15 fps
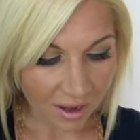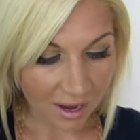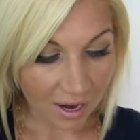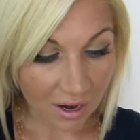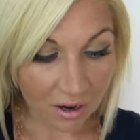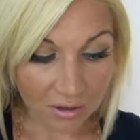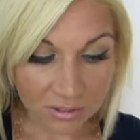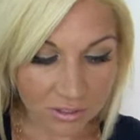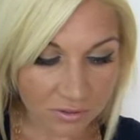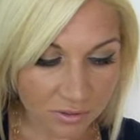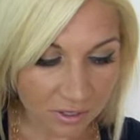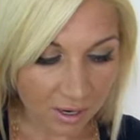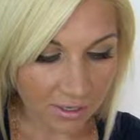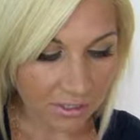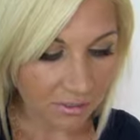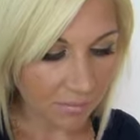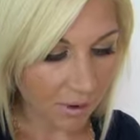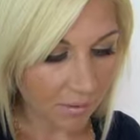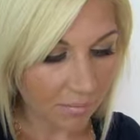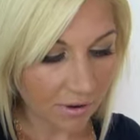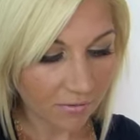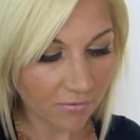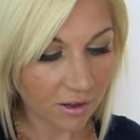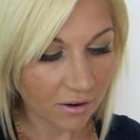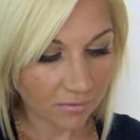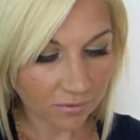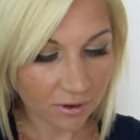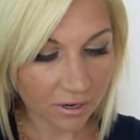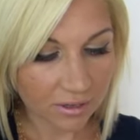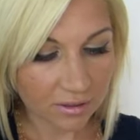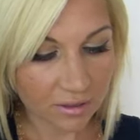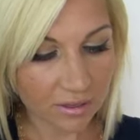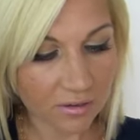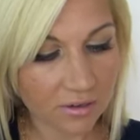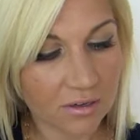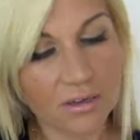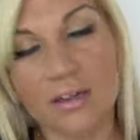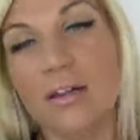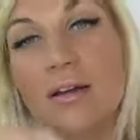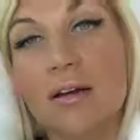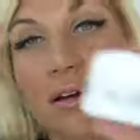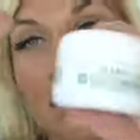I also talked about my favorite little